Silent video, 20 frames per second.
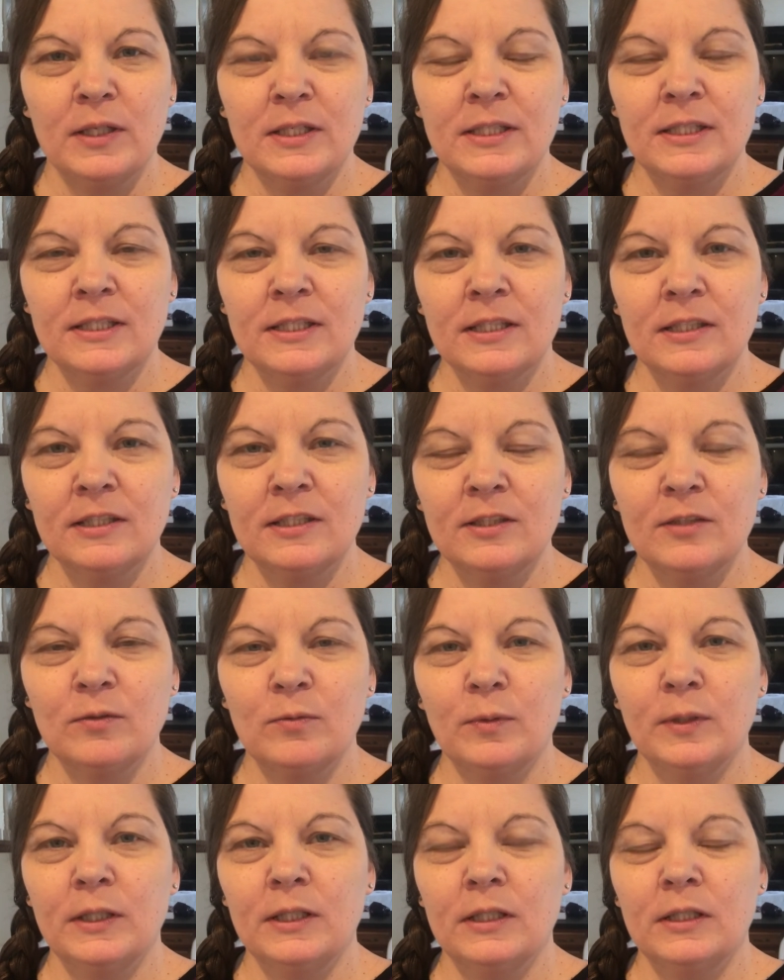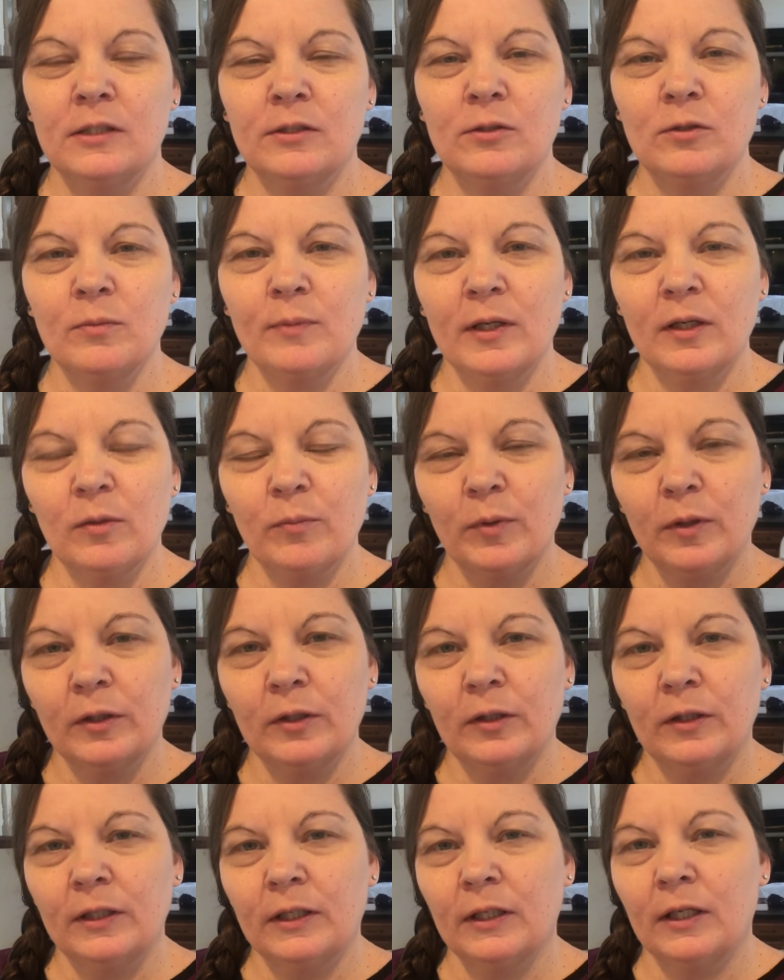Since we do make a
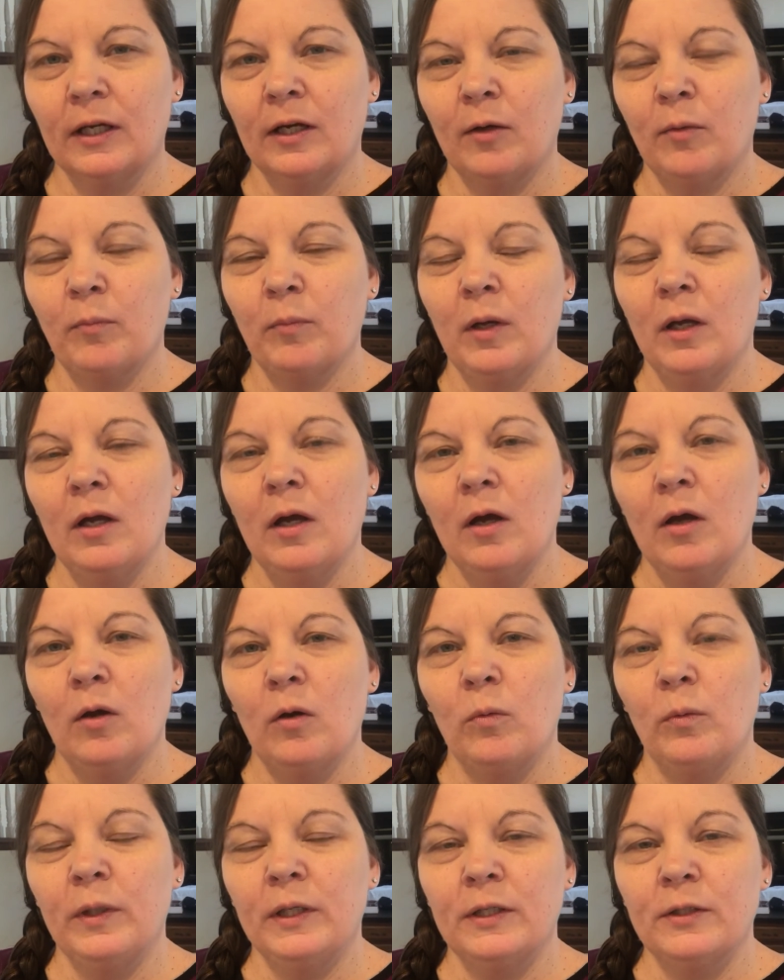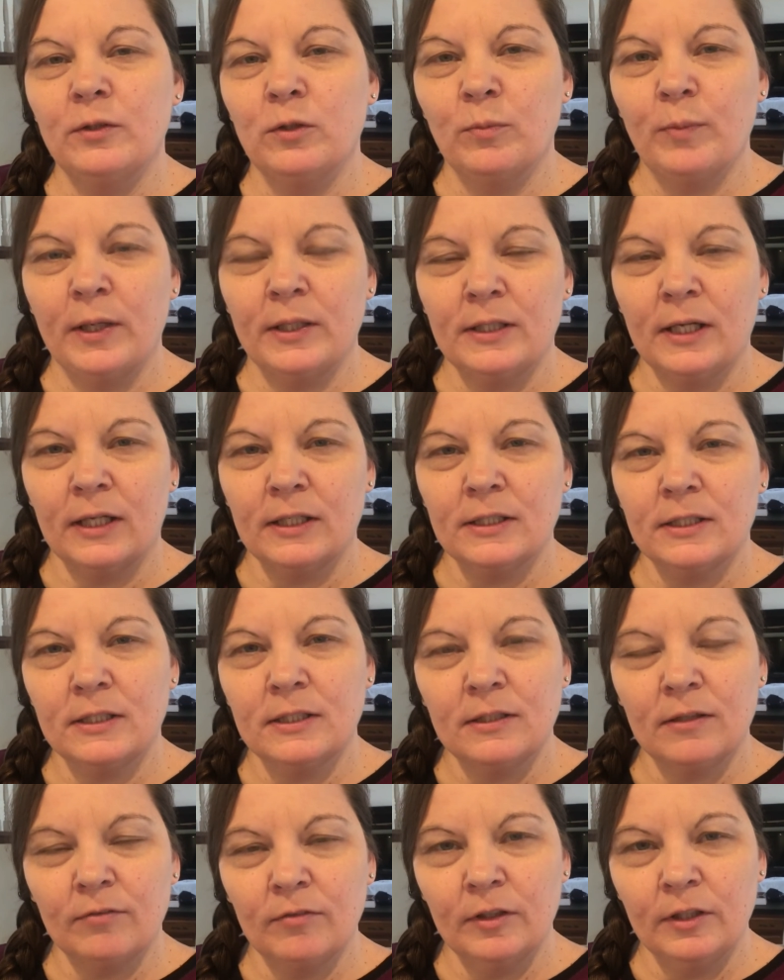pretty good income, we do pay
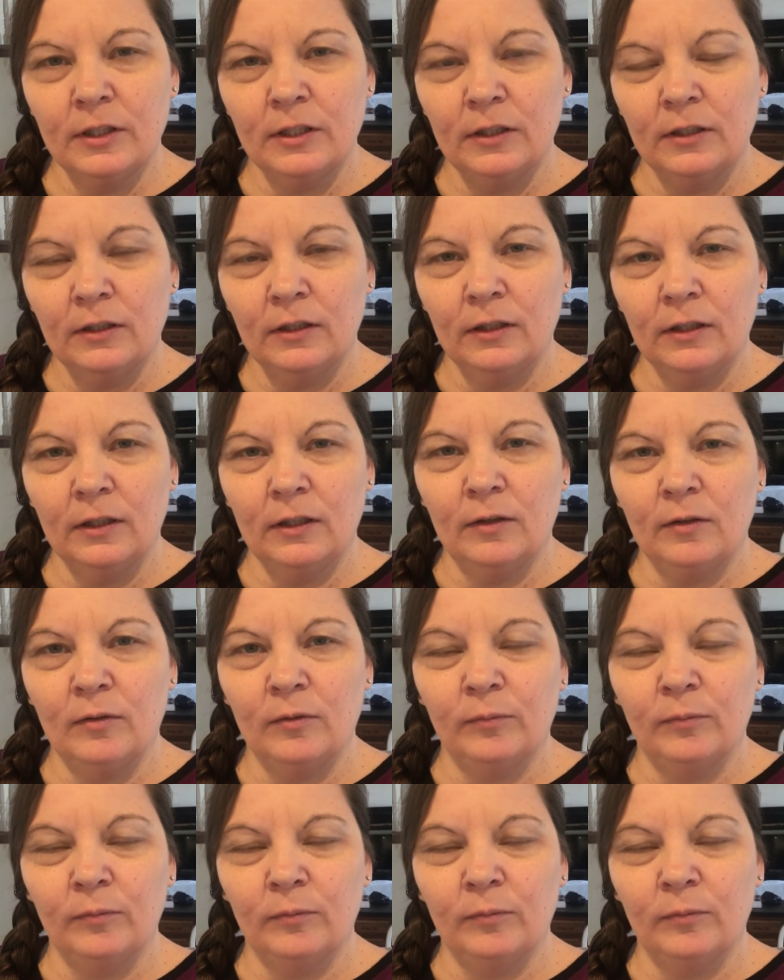taxes every year.